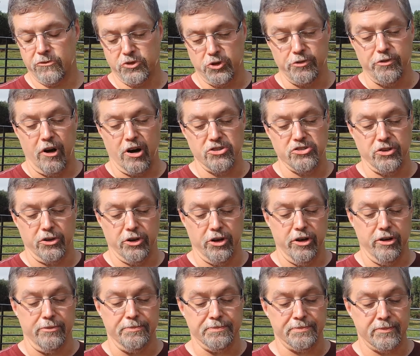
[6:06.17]
So far, so
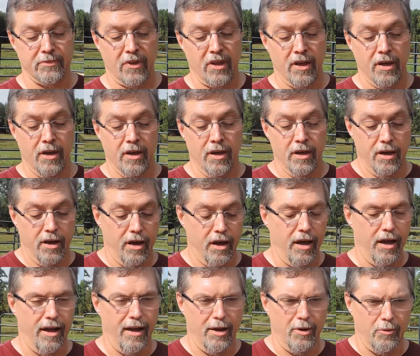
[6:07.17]
good.
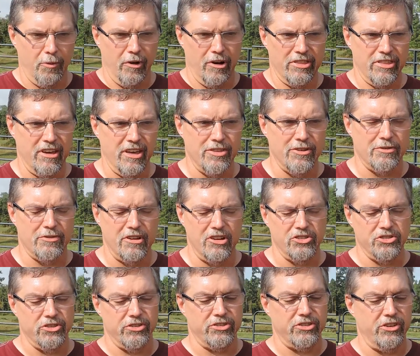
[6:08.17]
One of the other
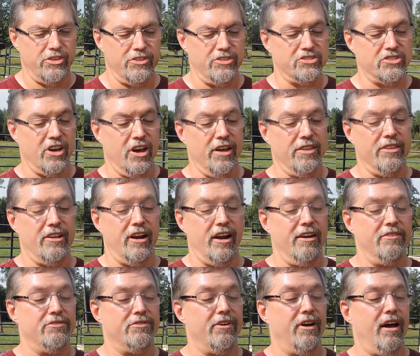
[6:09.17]
features of this gun that
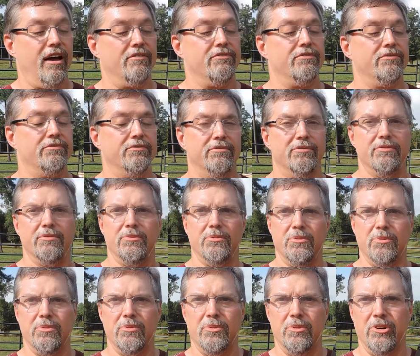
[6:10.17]
I've
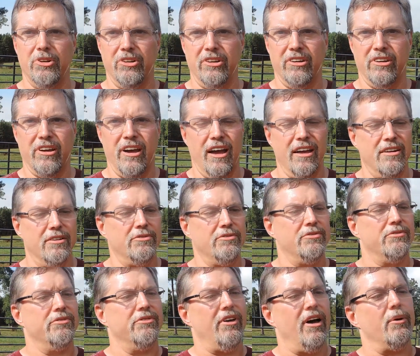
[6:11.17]
really kind of
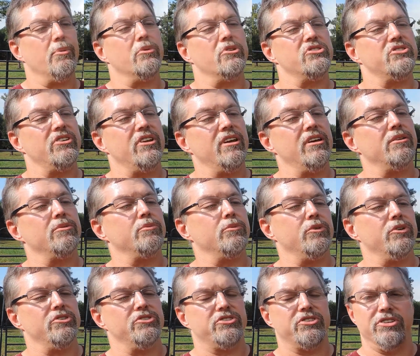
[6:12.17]
thought was neat
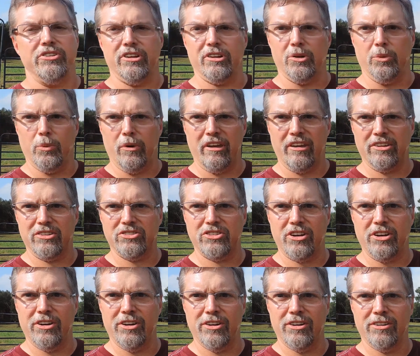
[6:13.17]
was the little wings
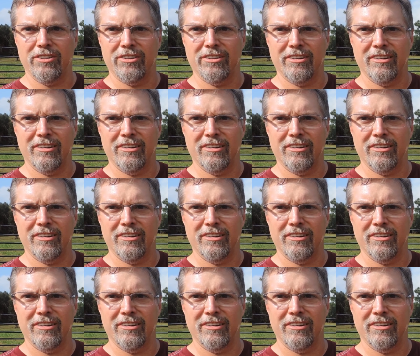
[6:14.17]
here.